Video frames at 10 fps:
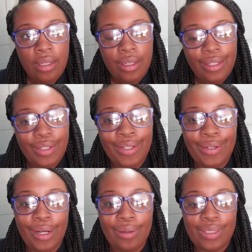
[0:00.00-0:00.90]
You
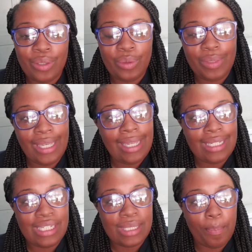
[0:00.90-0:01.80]
know, so you can't
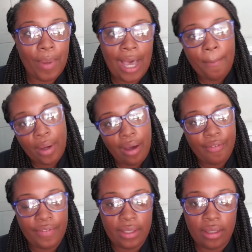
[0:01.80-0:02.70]
just pop
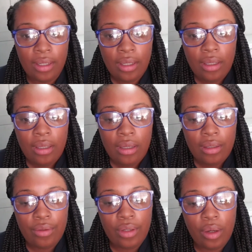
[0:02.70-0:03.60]
off and,
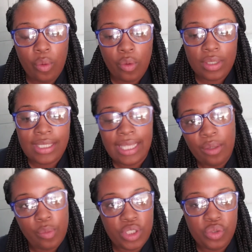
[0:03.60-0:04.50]
you know, or say
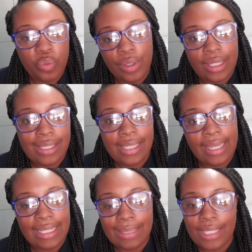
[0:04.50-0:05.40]
what you want to
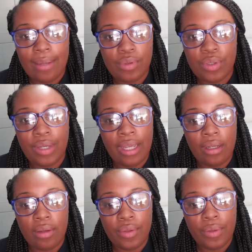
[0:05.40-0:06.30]
say. Sometimes you
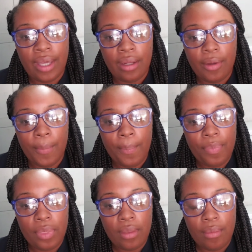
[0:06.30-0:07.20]
gotta
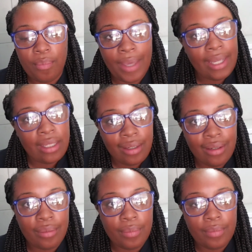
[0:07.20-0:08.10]
back it
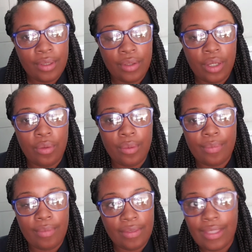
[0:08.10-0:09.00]
up, you know,
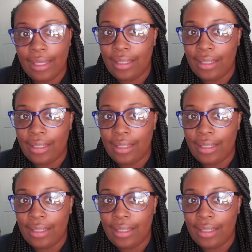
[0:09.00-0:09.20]
think